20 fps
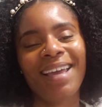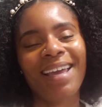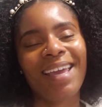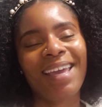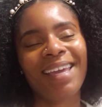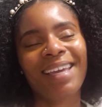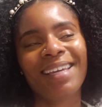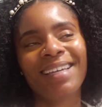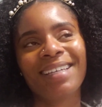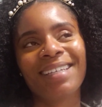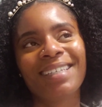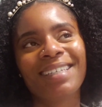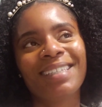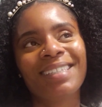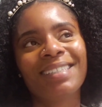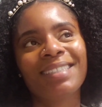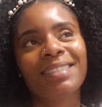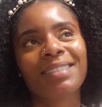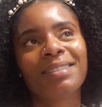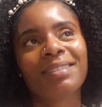
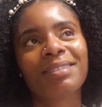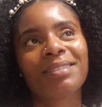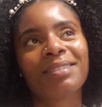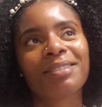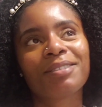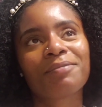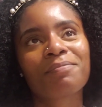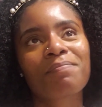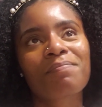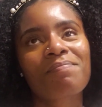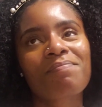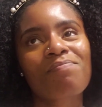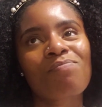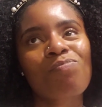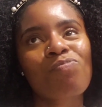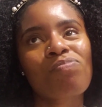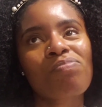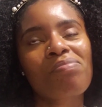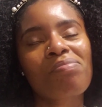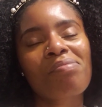And
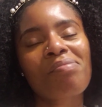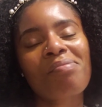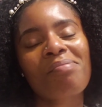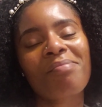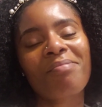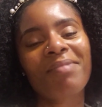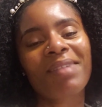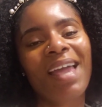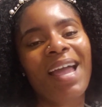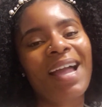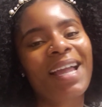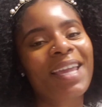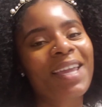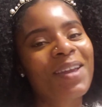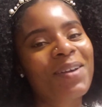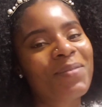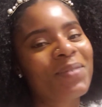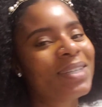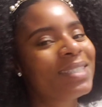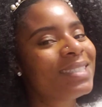I
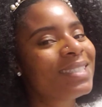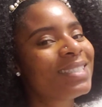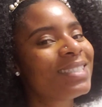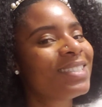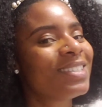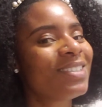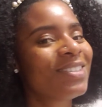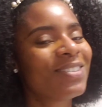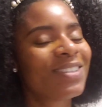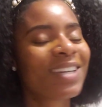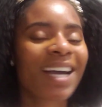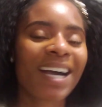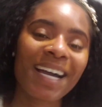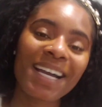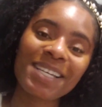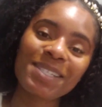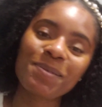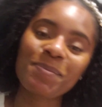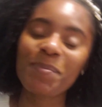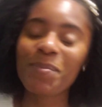can't wait to see you
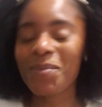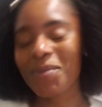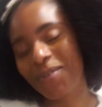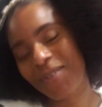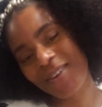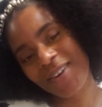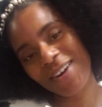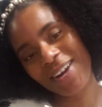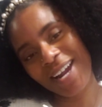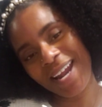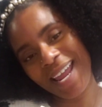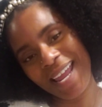guys more.